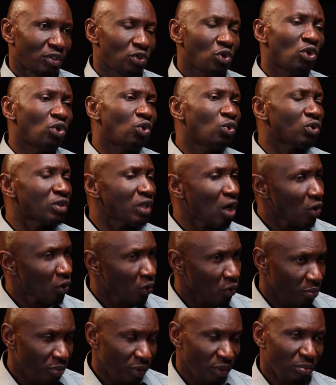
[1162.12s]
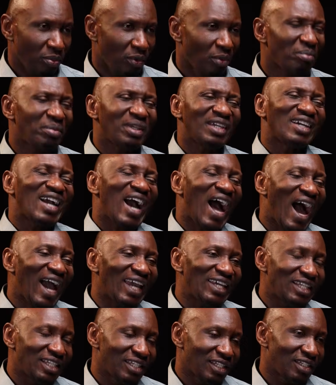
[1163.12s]
Don't look down on people. Be
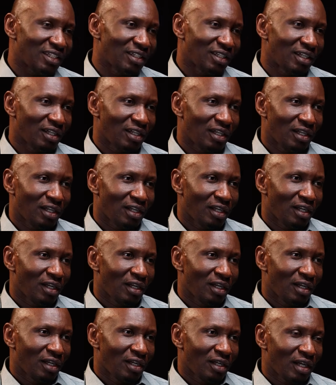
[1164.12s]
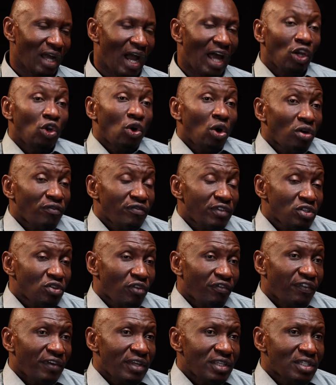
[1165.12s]
kind. A lot of these
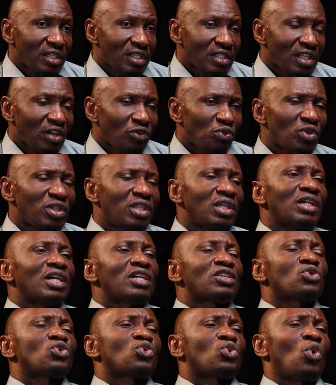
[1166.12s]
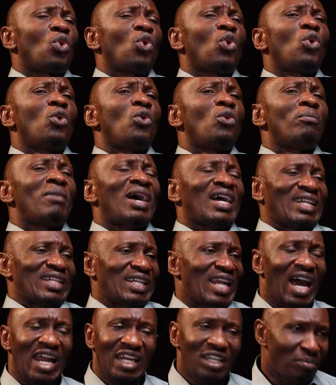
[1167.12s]
offenses that we think are so
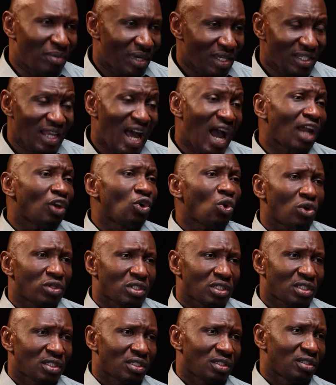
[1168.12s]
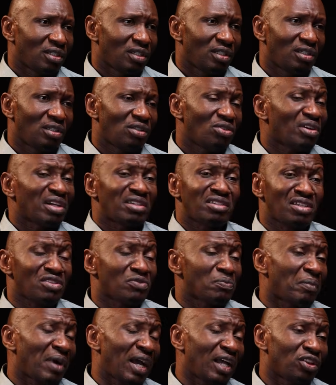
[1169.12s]
magnanimous are not. You can
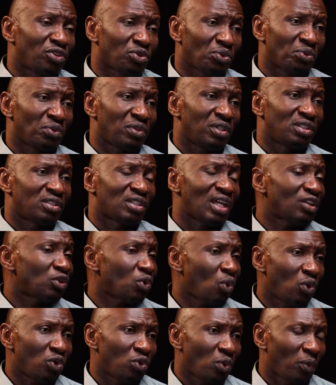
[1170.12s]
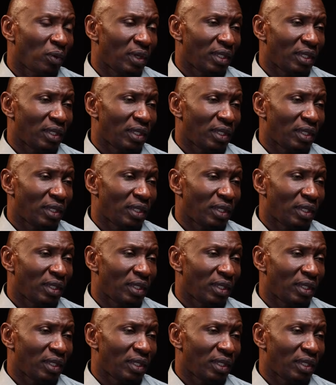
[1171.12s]
just smile through it and go your